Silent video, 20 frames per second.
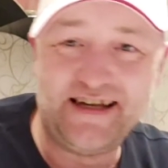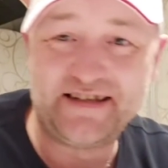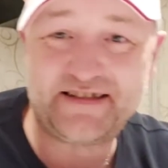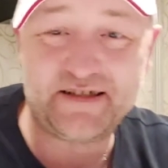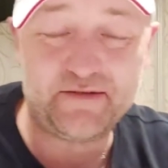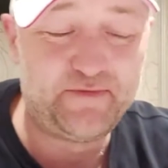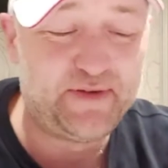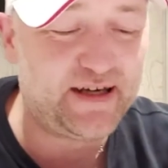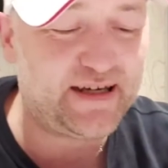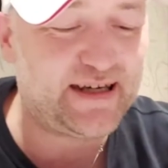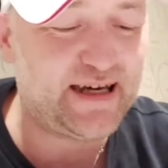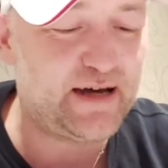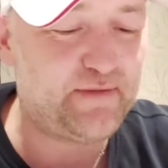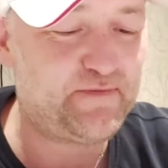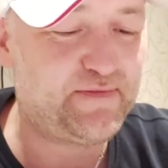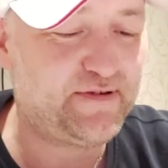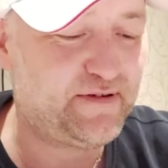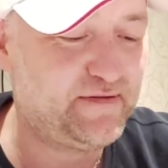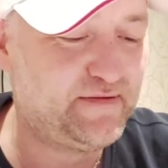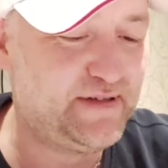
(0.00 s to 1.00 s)
it's a big
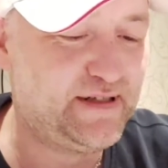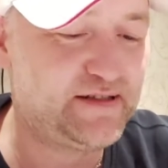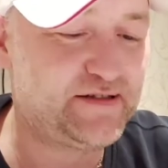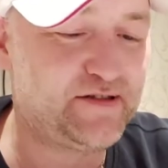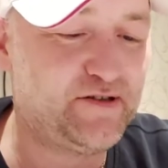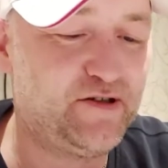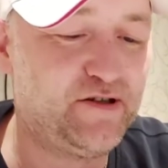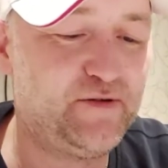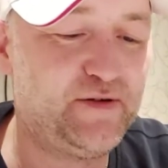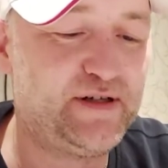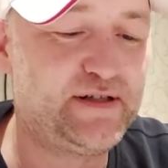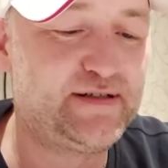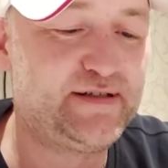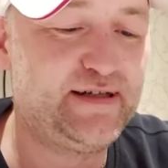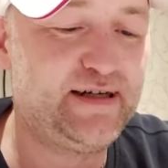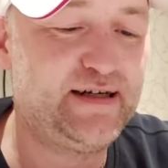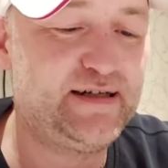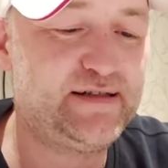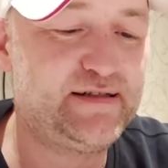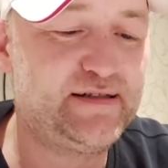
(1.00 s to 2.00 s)
cap. That's always
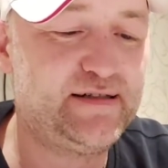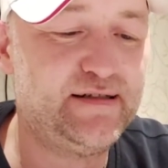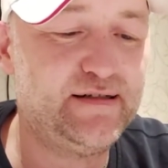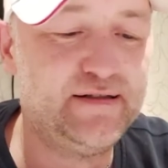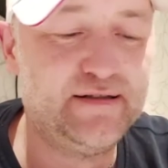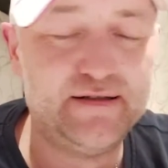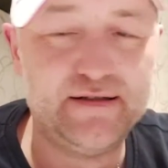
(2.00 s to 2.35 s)
nice.